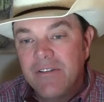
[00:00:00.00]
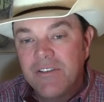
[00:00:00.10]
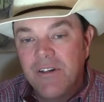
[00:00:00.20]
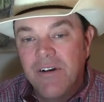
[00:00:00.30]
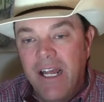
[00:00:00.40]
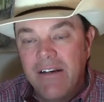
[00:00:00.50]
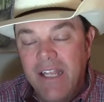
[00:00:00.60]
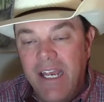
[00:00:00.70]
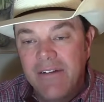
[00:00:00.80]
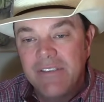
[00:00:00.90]
turnout
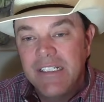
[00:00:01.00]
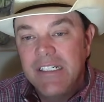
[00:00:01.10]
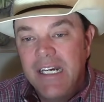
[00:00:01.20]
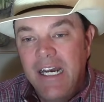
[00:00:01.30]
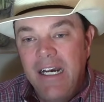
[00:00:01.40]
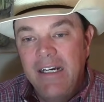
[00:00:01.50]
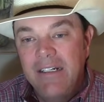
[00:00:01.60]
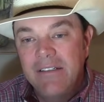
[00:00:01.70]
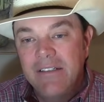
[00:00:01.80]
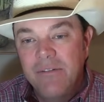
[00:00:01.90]
calves
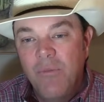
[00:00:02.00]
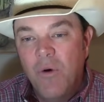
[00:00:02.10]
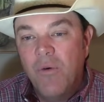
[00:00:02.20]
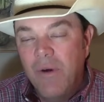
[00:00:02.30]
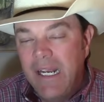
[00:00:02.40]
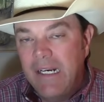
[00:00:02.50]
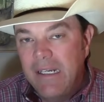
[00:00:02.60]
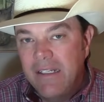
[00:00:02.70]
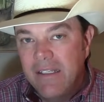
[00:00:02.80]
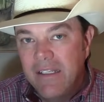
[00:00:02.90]
more
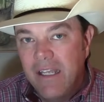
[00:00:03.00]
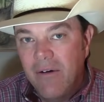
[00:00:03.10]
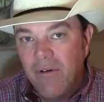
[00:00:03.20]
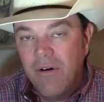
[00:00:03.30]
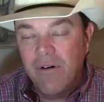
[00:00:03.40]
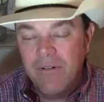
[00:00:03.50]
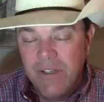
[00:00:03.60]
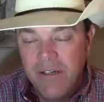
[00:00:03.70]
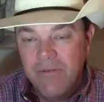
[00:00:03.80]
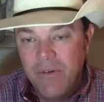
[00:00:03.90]
readily than they were
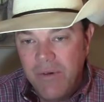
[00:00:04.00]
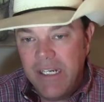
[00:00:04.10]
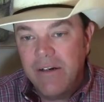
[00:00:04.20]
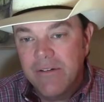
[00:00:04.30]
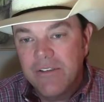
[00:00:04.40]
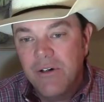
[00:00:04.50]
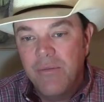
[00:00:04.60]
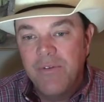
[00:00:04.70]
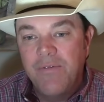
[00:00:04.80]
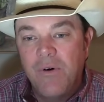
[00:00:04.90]
the week or so
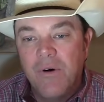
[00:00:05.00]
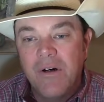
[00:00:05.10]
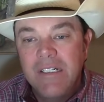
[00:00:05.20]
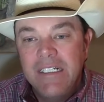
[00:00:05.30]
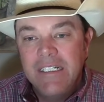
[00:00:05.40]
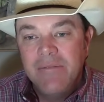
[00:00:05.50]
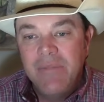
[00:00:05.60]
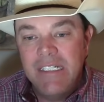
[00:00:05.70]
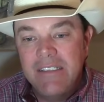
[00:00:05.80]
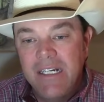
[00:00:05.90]
before.
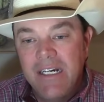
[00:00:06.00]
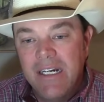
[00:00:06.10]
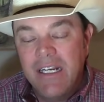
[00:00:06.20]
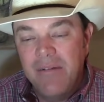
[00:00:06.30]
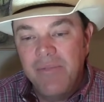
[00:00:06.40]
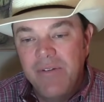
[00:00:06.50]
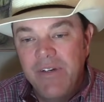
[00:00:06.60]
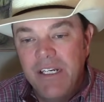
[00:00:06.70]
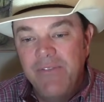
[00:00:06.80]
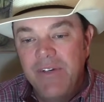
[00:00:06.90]
But a couple of
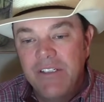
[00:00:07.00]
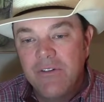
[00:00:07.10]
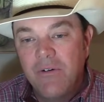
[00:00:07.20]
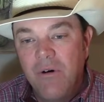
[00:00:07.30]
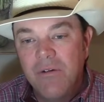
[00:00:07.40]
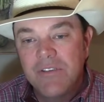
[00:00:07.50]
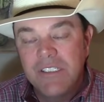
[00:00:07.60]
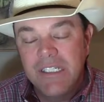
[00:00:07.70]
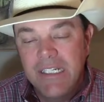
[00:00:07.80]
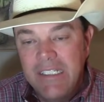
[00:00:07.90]
individual
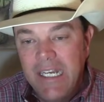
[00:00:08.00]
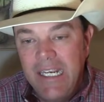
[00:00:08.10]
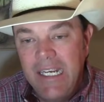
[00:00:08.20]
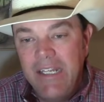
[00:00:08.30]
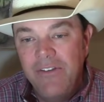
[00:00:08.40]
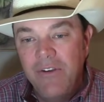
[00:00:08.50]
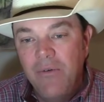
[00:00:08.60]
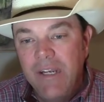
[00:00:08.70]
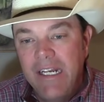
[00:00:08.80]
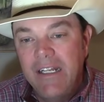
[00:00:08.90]
quotes to end the
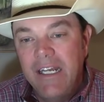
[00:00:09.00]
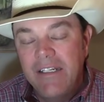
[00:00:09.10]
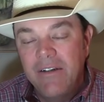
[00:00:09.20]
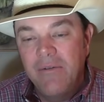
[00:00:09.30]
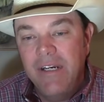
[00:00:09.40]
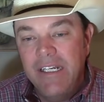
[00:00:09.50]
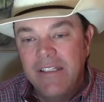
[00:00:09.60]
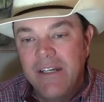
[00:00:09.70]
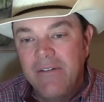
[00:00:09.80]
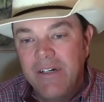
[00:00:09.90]
week, late in the week,
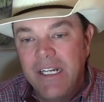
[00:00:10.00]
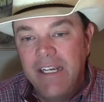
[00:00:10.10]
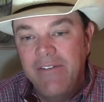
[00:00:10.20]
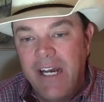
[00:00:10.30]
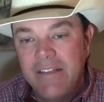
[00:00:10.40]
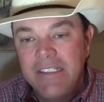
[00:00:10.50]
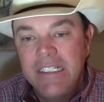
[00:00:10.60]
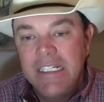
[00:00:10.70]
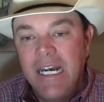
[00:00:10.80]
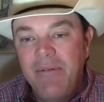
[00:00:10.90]
that I want to give out.
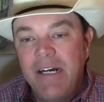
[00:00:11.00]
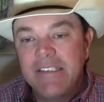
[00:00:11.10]
How about